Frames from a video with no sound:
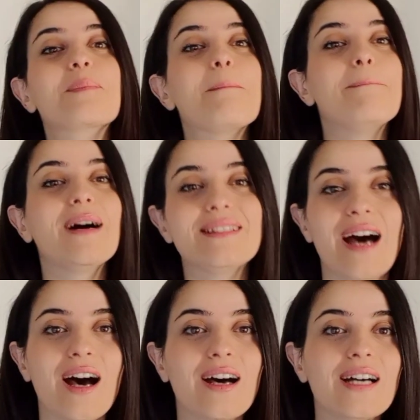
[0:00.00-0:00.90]

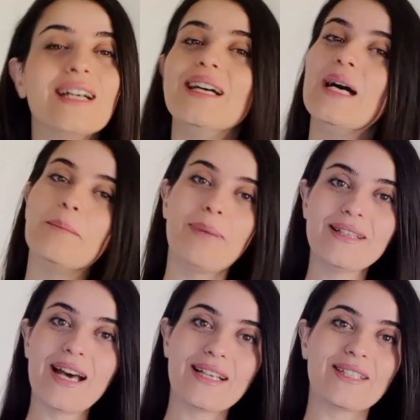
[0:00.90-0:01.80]
Bada.
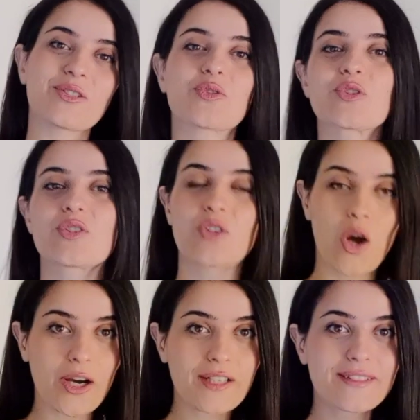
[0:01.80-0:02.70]
Bada is to
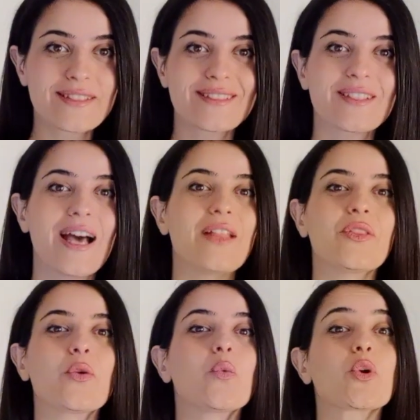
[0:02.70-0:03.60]
start,
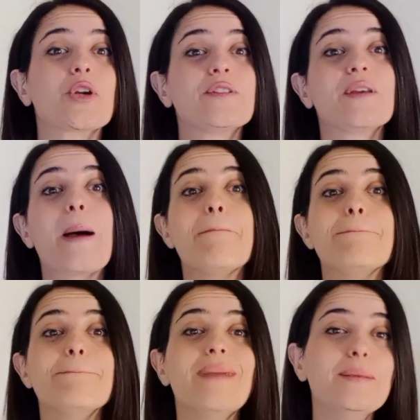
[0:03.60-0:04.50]
and the word
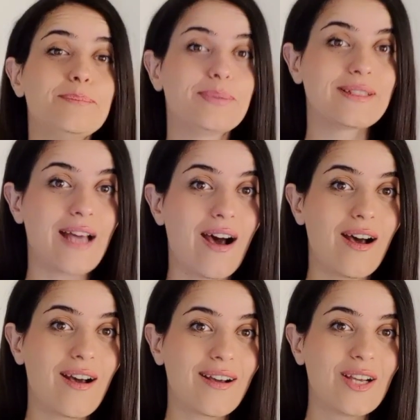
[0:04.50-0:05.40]
mabda,
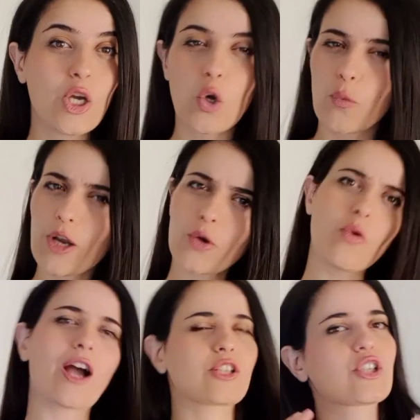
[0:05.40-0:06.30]
where
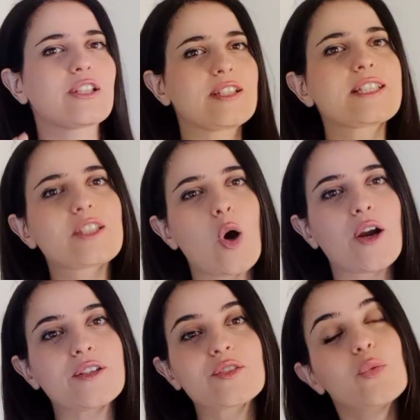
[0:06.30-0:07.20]
you actually
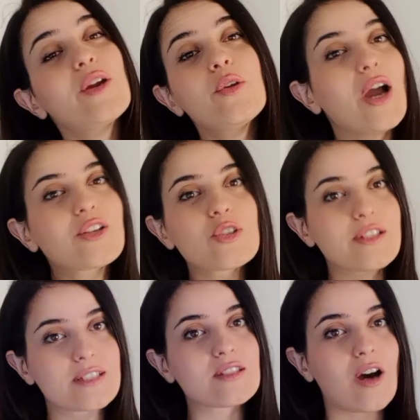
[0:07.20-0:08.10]
start. Where you
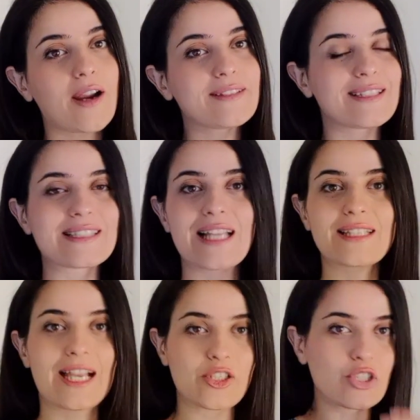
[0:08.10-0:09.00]
actually start, it's
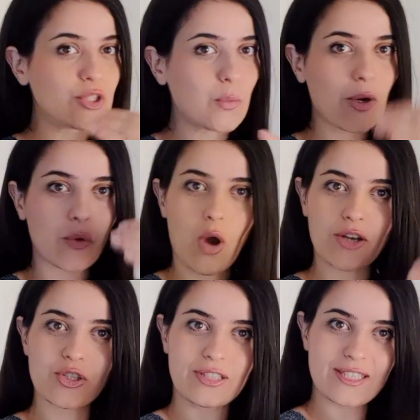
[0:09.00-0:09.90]
not actually where you
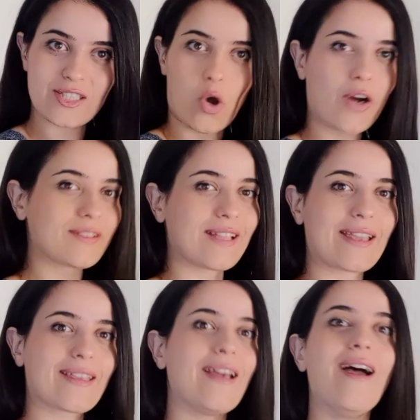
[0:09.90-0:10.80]
actually start,
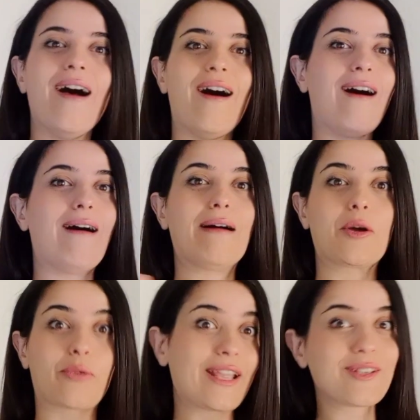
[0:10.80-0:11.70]
like
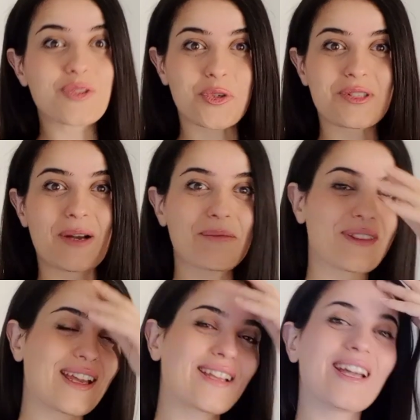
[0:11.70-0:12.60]
a race or
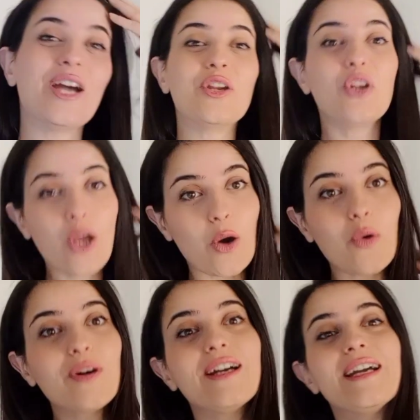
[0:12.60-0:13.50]
something.
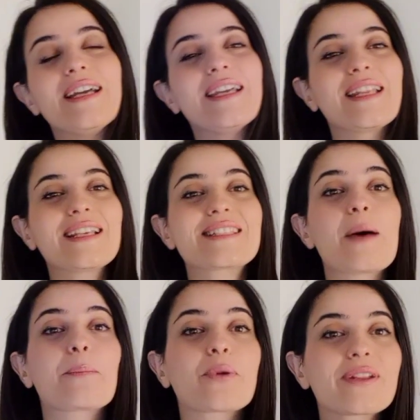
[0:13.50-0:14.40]
No, it is
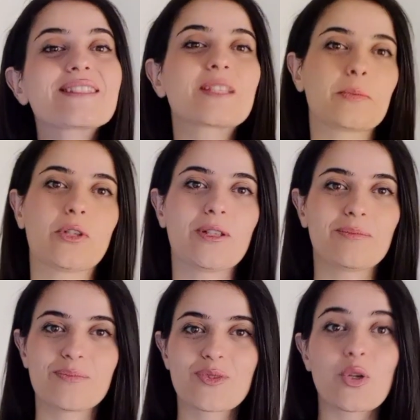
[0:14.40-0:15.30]
a
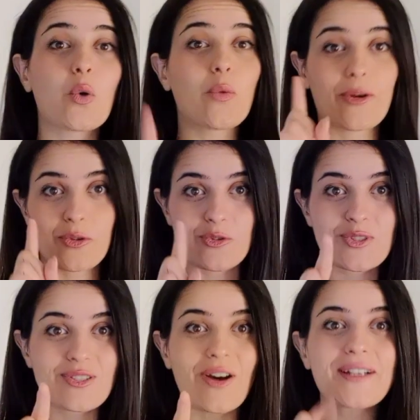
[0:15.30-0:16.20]
principle. So where you
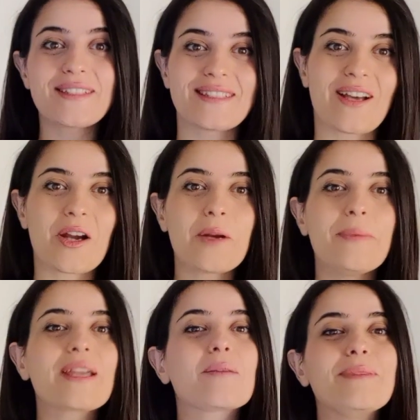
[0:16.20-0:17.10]
start in
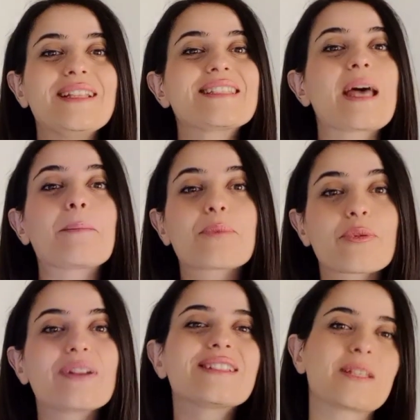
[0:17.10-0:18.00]
Arabic means a
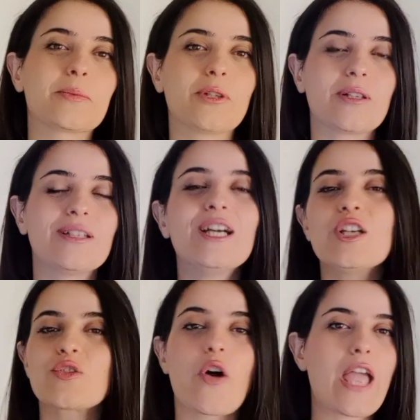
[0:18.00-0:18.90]
principle.
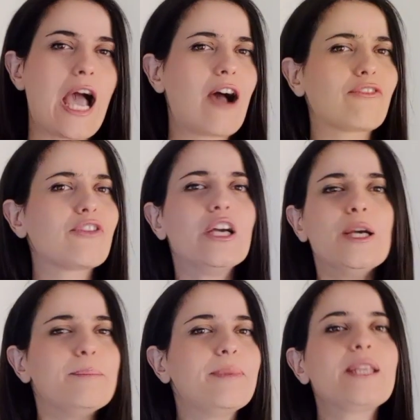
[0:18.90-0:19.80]
So I have
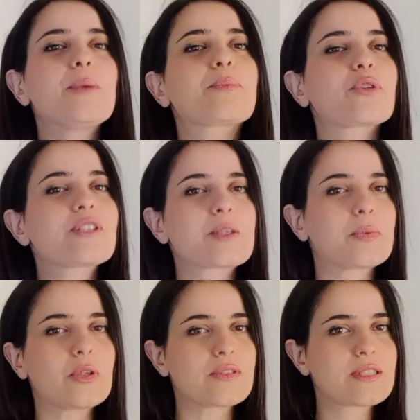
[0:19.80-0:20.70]
many
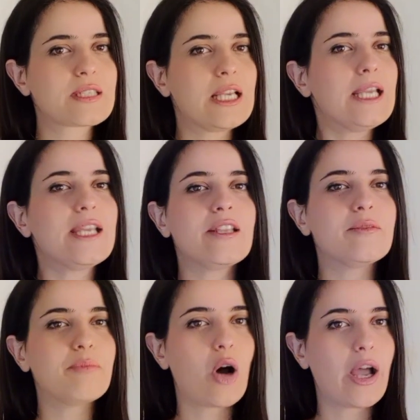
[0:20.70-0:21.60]
principles
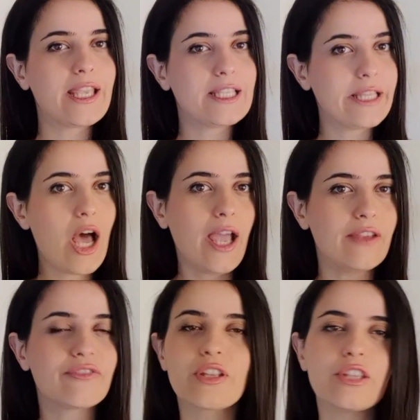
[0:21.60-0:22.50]
in my
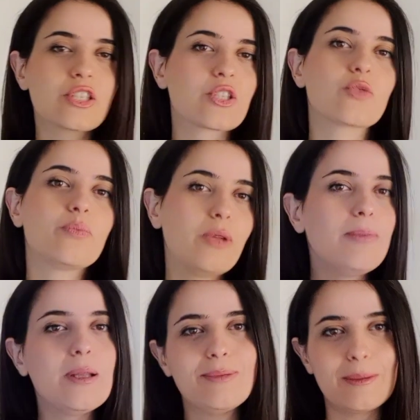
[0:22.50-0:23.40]
life, and this is blah
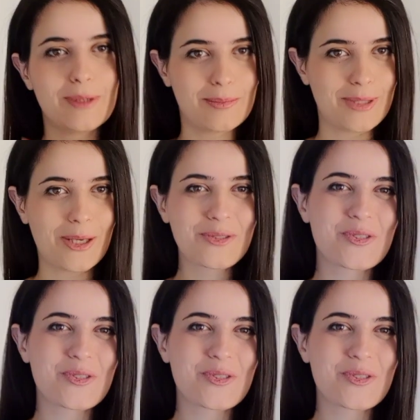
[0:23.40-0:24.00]
blah blah blah blah.